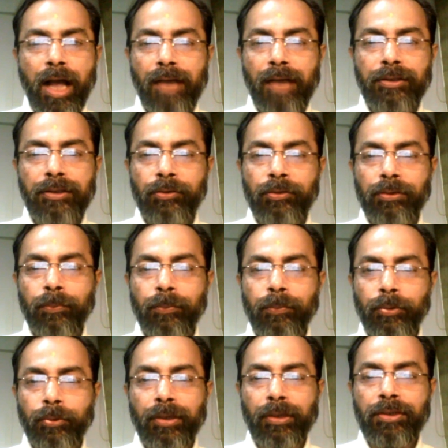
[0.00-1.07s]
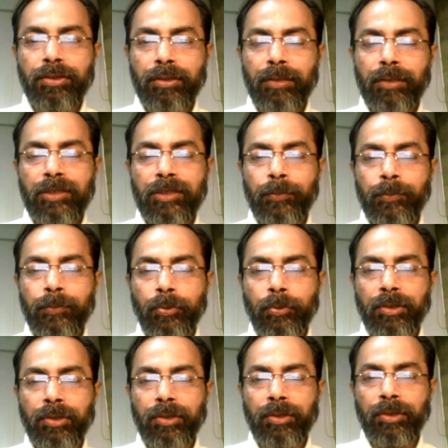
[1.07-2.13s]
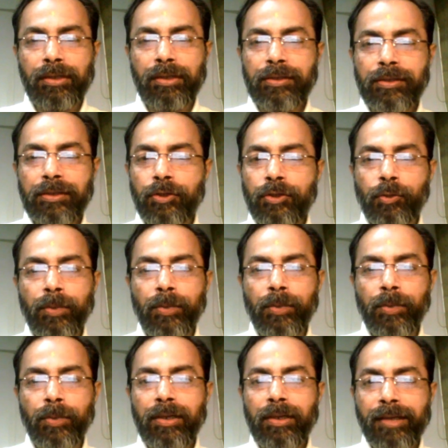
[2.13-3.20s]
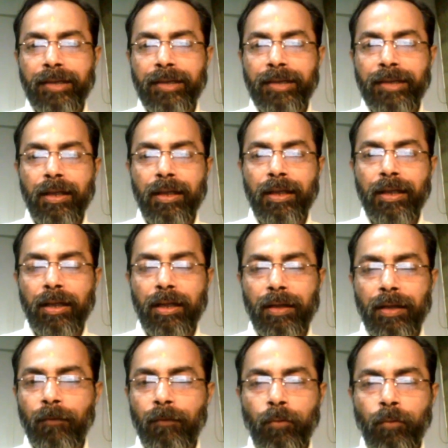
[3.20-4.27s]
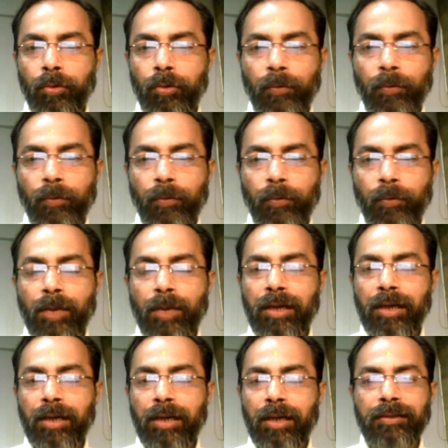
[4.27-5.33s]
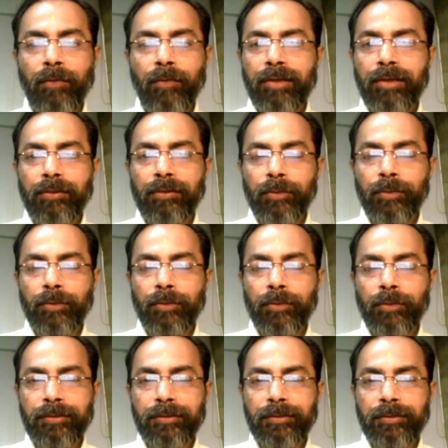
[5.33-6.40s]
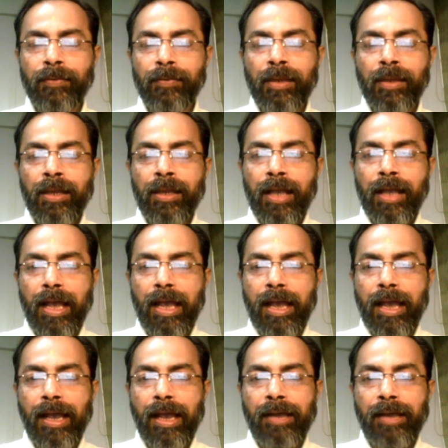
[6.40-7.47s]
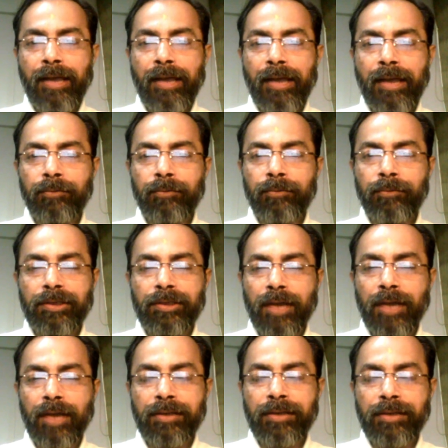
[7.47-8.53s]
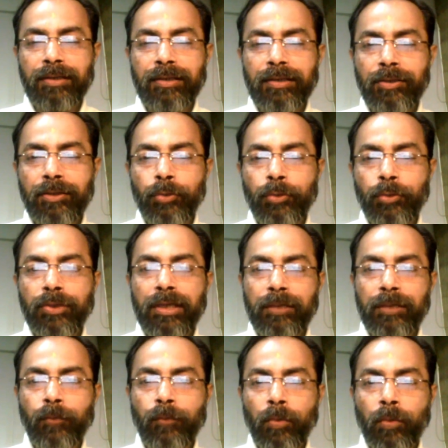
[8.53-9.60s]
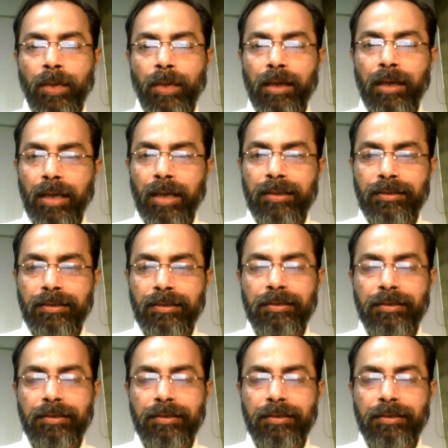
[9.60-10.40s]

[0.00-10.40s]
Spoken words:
just saw the potential, immense potential the instrument has for various markets and various investors. And so I started using it for my clients,